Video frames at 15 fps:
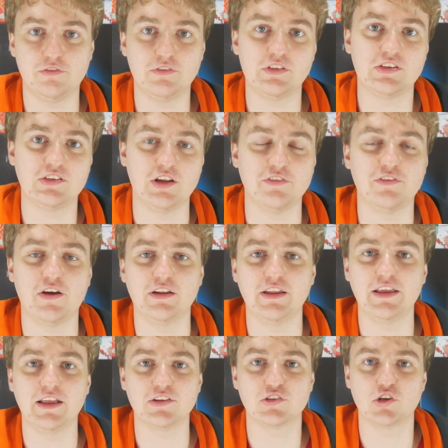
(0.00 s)
stuff
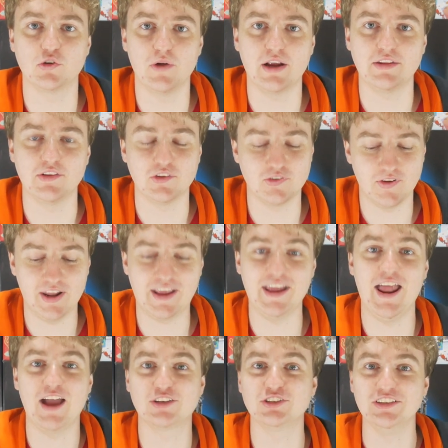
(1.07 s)
finally gets corrected so that I
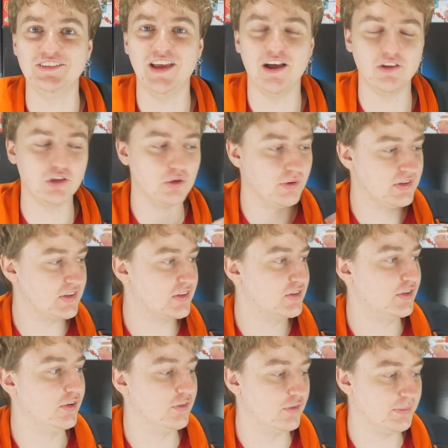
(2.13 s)
can actually tell you what's
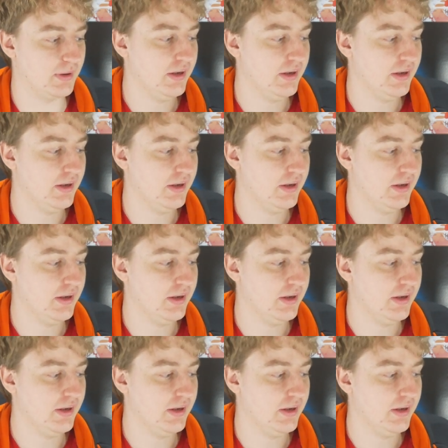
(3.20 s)
exclusive.